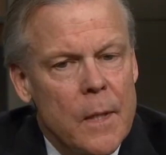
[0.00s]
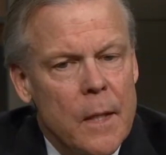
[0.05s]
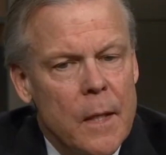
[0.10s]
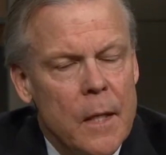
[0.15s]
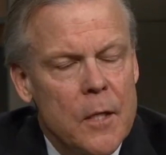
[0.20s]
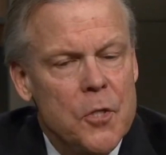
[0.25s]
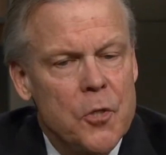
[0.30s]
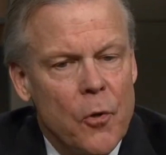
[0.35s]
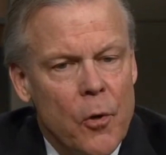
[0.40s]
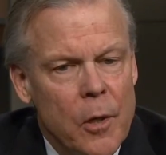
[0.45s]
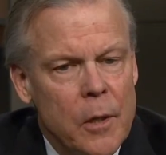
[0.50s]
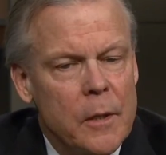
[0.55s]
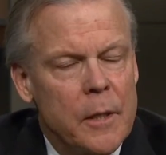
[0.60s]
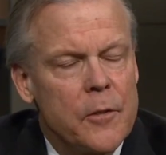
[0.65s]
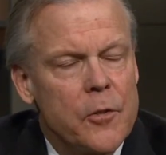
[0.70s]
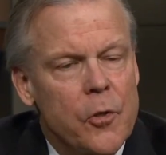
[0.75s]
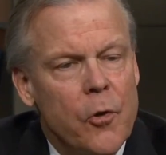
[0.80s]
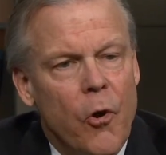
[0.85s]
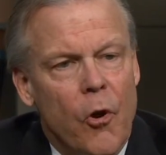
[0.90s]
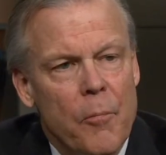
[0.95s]
historically,
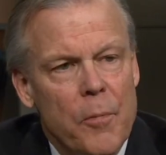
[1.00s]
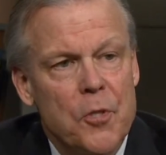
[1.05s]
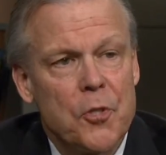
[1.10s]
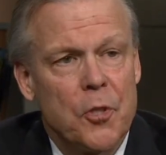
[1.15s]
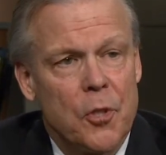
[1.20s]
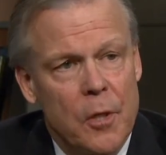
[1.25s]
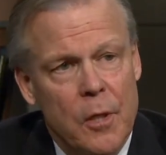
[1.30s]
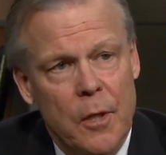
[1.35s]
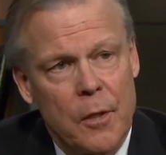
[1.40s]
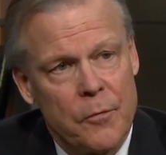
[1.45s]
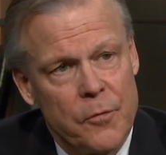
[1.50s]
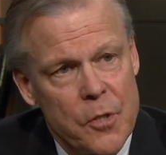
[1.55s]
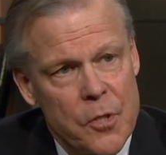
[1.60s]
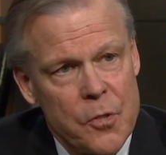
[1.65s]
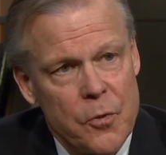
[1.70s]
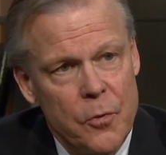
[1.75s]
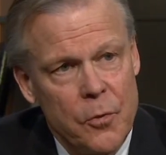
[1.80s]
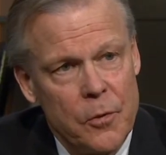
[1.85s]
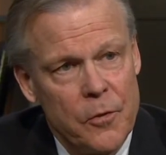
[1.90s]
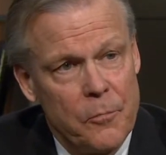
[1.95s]
the core mission of the
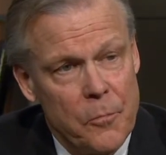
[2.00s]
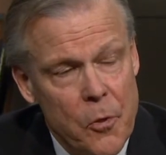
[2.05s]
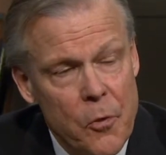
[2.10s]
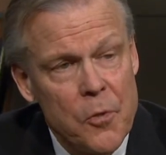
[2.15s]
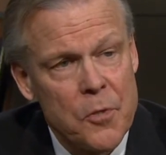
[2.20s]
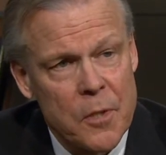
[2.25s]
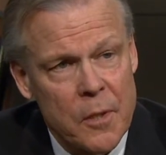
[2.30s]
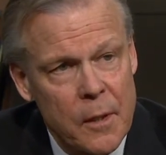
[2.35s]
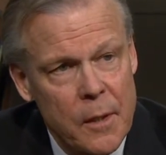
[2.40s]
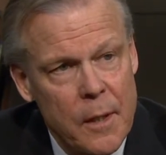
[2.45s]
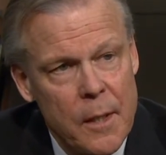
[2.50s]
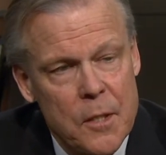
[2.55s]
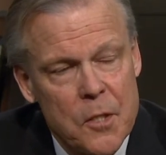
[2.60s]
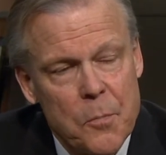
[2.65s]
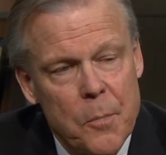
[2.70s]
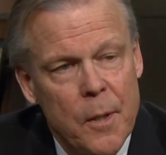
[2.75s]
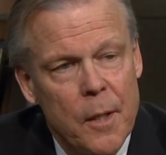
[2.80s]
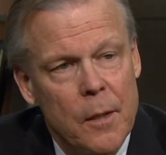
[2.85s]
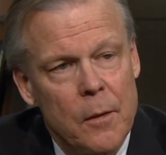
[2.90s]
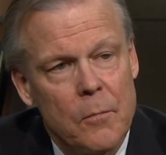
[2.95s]
School of Music has
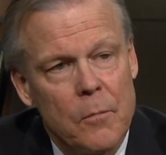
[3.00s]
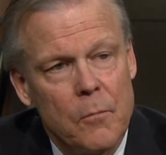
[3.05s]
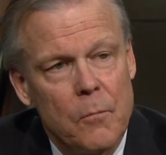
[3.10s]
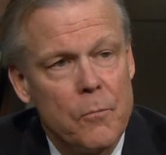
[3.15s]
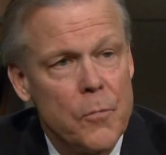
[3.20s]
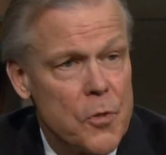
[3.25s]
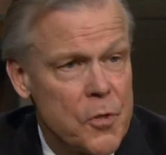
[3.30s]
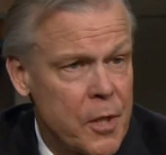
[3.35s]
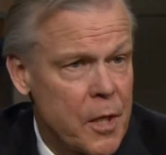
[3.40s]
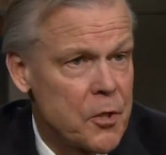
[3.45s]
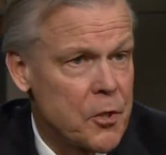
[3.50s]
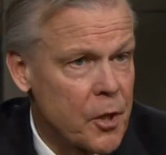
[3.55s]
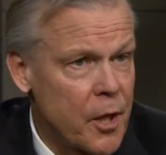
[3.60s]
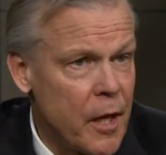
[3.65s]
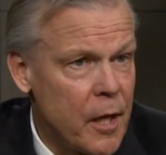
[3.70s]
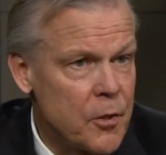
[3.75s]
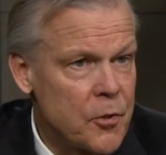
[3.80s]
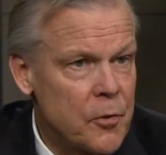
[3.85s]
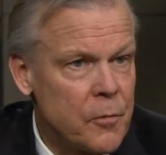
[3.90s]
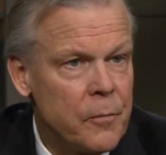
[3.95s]
been music
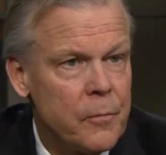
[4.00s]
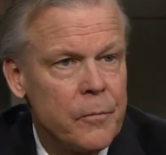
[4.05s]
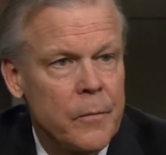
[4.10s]
education.